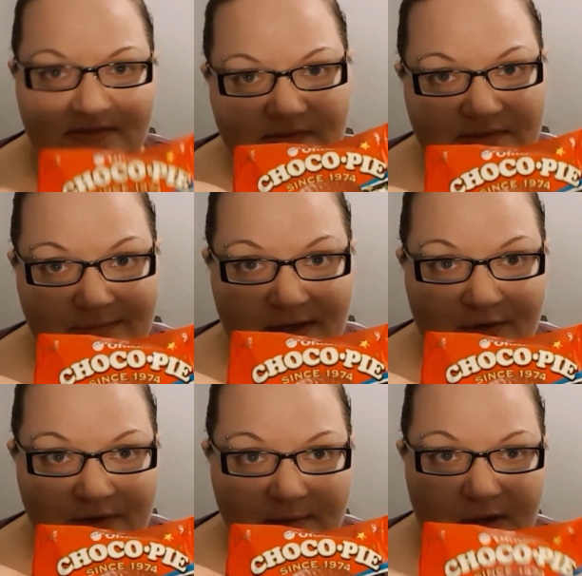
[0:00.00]
this is in my
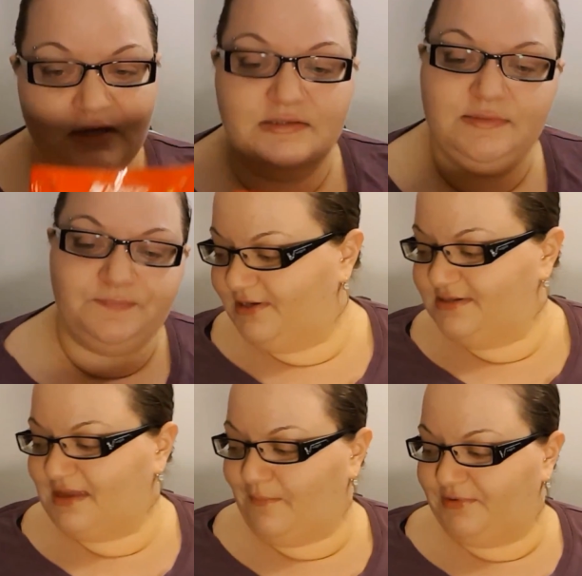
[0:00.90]
Korea box. I
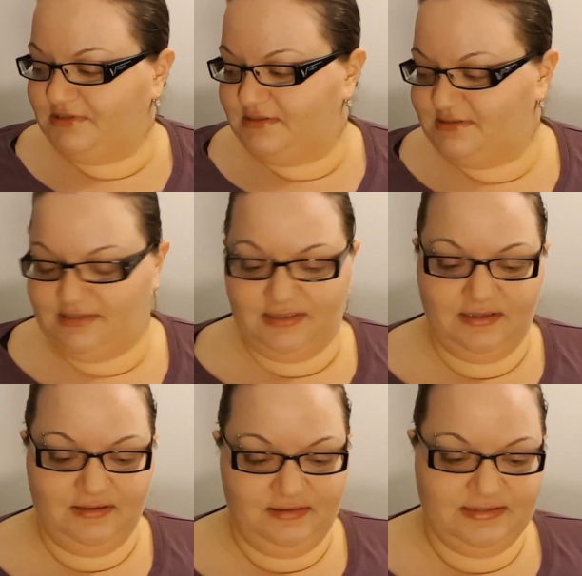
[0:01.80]
just happened to
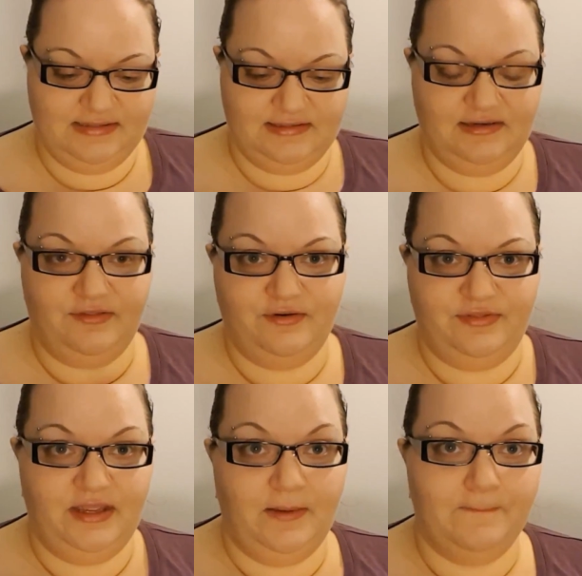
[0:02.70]
see, this is another
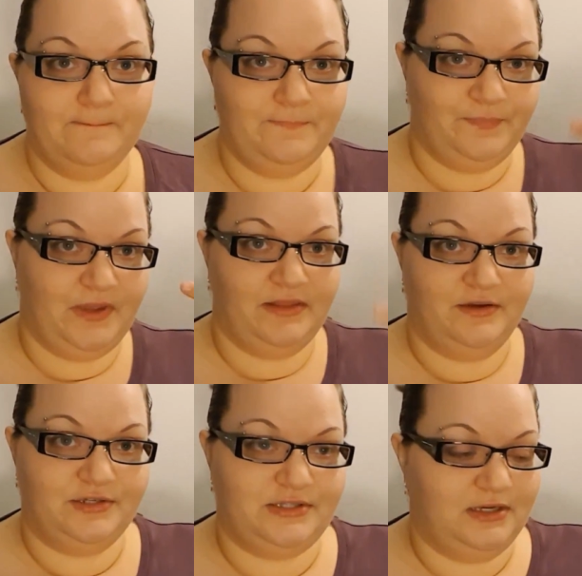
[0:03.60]
thing, and
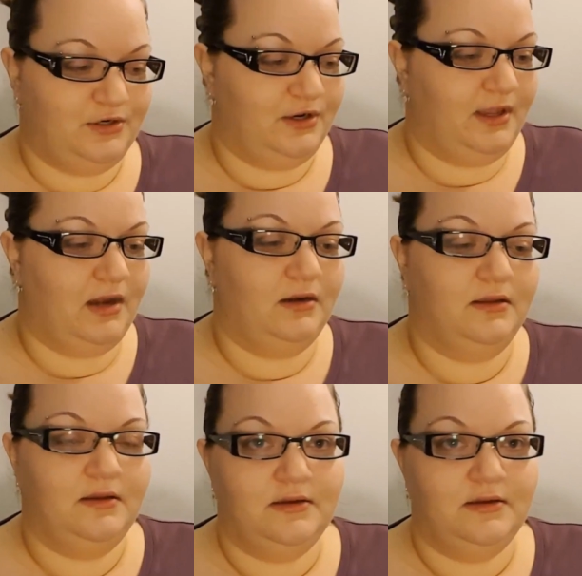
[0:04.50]
there's Stinker again.